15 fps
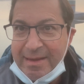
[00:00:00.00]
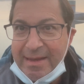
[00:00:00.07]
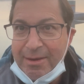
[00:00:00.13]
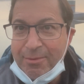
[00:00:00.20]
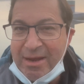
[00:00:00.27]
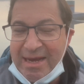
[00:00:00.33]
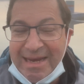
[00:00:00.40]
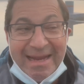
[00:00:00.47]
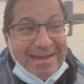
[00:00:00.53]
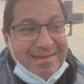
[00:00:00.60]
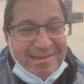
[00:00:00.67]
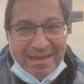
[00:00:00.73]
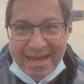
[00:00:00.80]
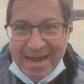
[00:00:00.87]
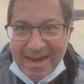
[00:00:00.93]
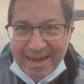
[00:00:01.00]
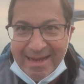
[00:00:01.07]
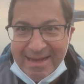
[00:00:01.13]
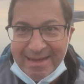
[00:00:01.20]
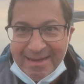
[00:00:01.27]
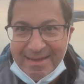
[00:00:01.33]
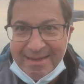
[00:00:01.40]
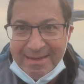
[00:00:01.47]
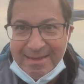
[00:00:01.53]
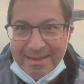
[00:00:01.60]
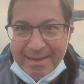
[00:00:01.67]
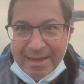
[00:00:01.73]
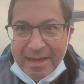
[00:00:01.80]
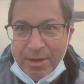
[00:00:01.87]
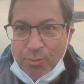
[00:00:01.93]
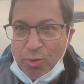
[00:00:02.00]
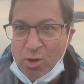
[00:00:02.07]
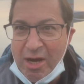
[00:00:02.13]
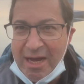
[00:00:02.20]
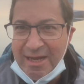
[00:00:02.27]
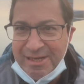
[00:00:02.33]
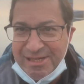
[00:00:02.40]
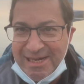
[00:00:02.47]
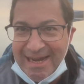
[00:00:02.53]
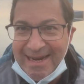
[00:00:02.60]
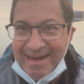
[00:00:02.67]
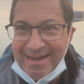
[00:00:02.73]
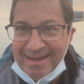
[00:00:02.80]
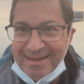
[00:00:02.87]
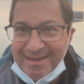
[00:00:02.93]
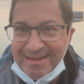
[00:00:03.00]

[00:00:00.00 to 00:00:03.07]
here at East Lake in Wuhan, China.